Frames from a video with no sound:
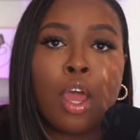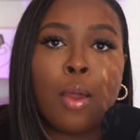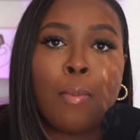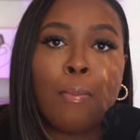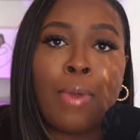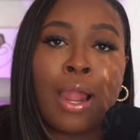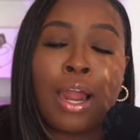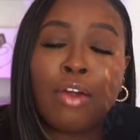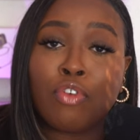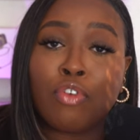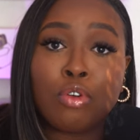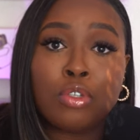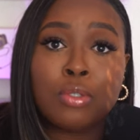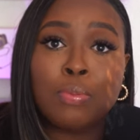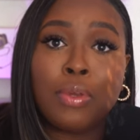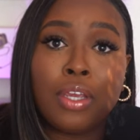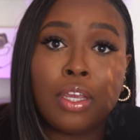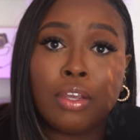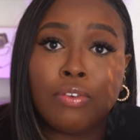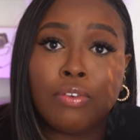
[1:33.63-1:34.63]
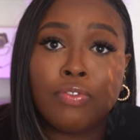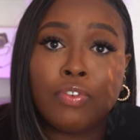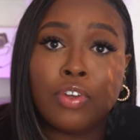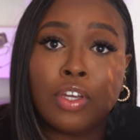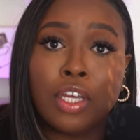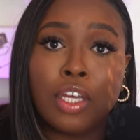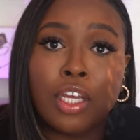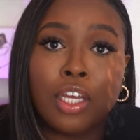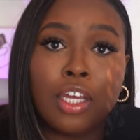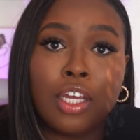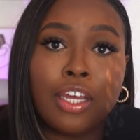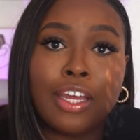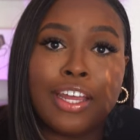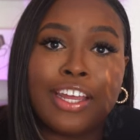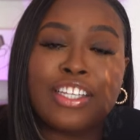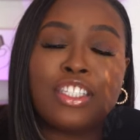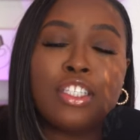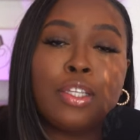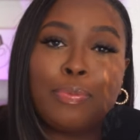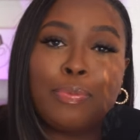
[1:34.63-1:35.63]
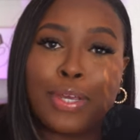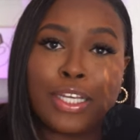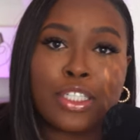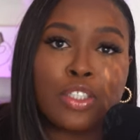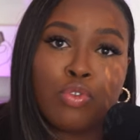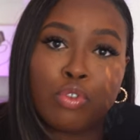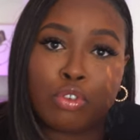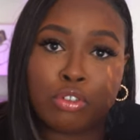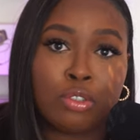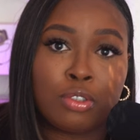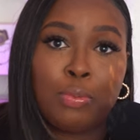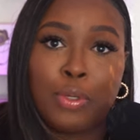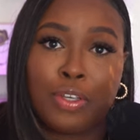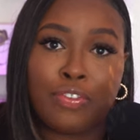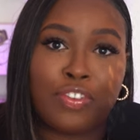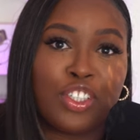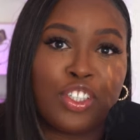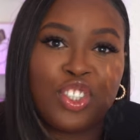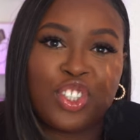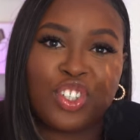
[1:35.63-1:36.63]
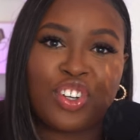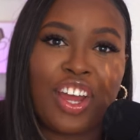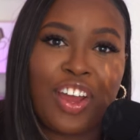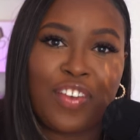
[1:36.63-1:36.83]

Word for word: My roast beef is the best roast beef that you'll